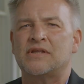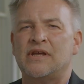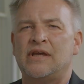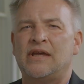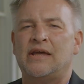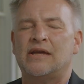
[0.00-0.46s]

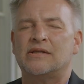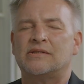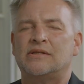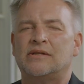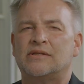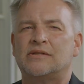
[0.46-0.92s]
thing
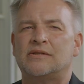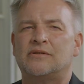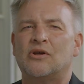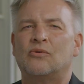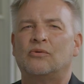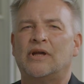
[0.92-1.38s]
is
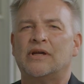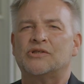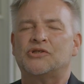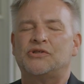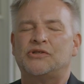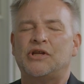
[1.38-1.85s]
don't let
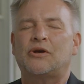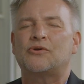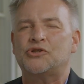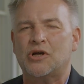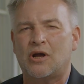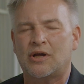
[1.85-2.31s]

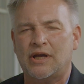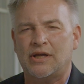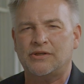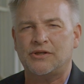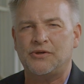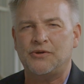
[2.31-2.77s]
sticker shock
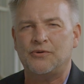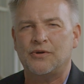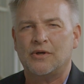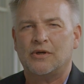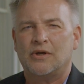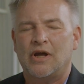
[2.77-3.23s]
get to you.
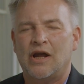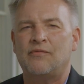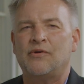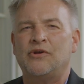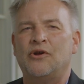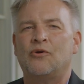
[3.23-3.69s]

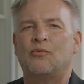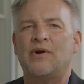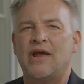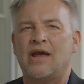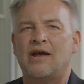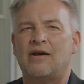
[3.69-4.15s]
Every year
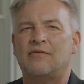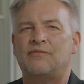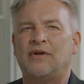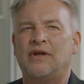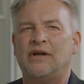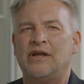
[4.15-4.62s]
we
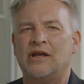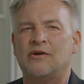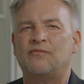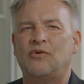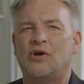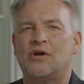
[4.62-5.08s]
have an
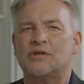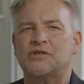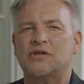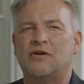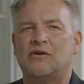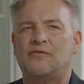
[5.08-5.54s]

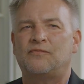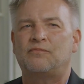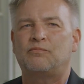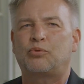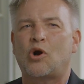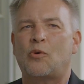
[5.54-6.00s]
influx of
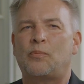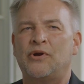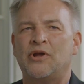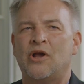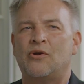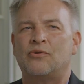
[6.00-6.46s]

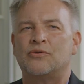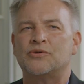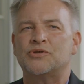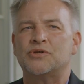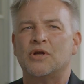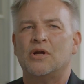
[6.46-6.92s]
property
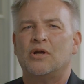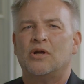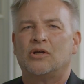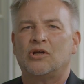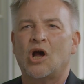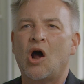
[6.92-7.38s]
owners
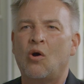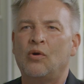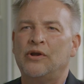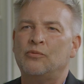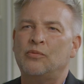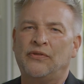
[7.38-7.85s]

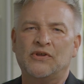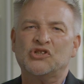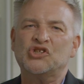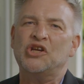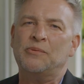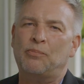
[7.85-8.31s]
calling with the
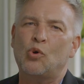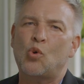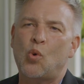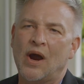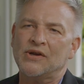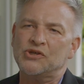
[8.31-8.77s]
simple
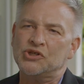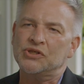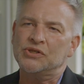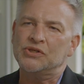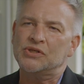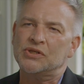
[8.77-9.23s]

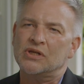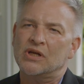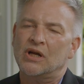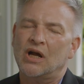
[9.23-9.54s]
questions.